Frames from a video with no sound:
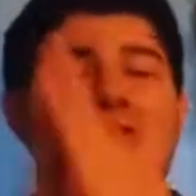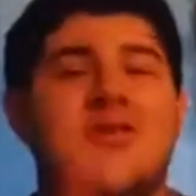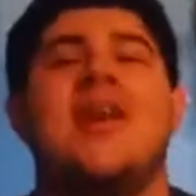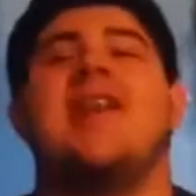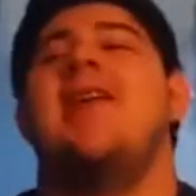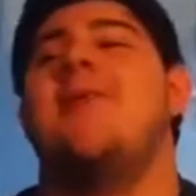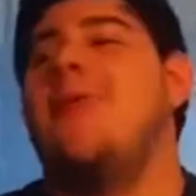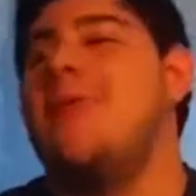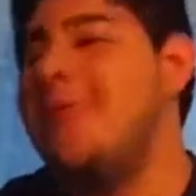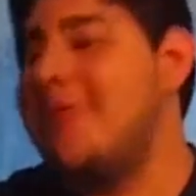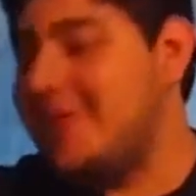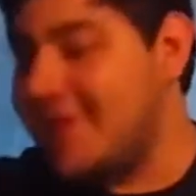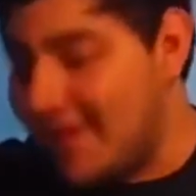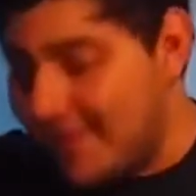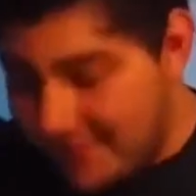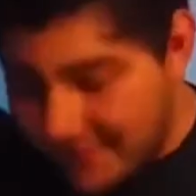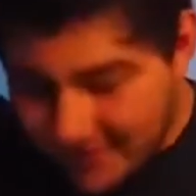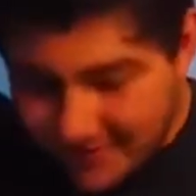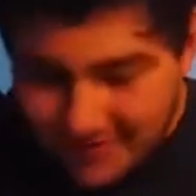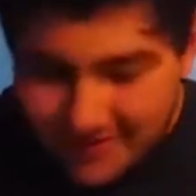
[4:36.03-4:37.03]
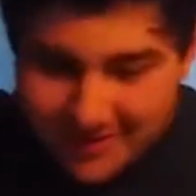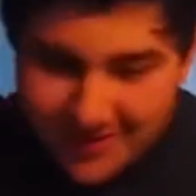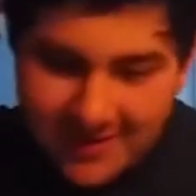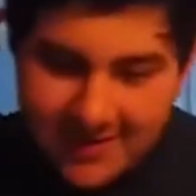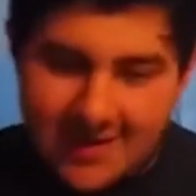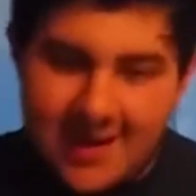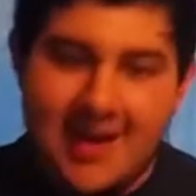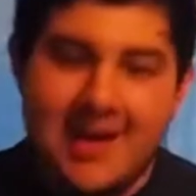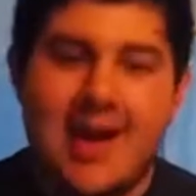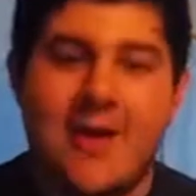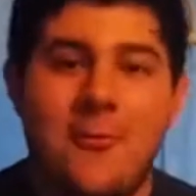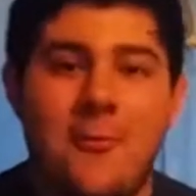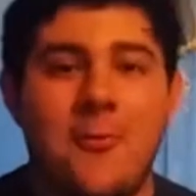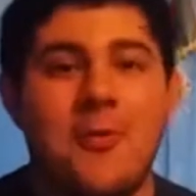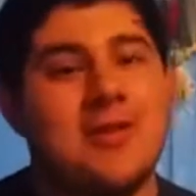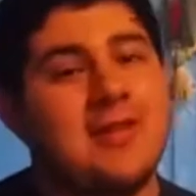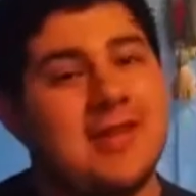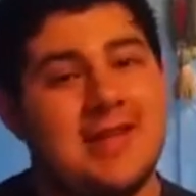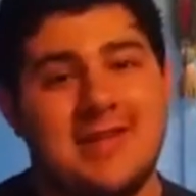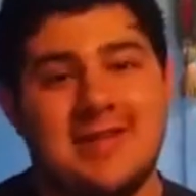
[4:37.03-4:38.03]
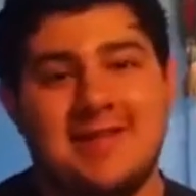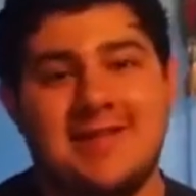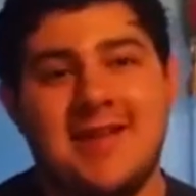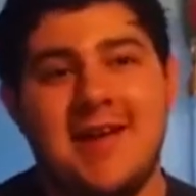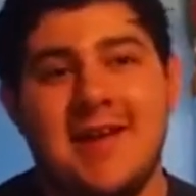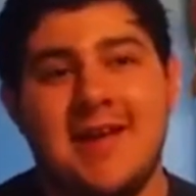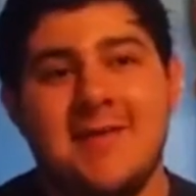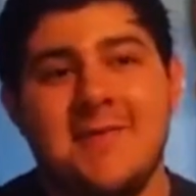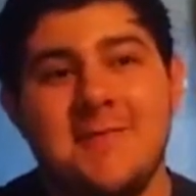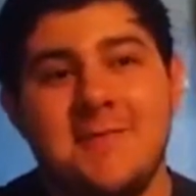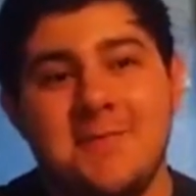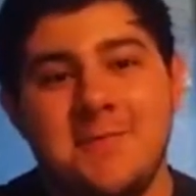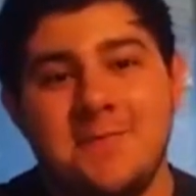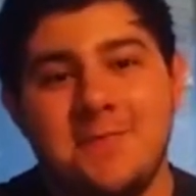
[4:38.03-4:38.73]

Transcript: me try that one more time. I got one thing to say.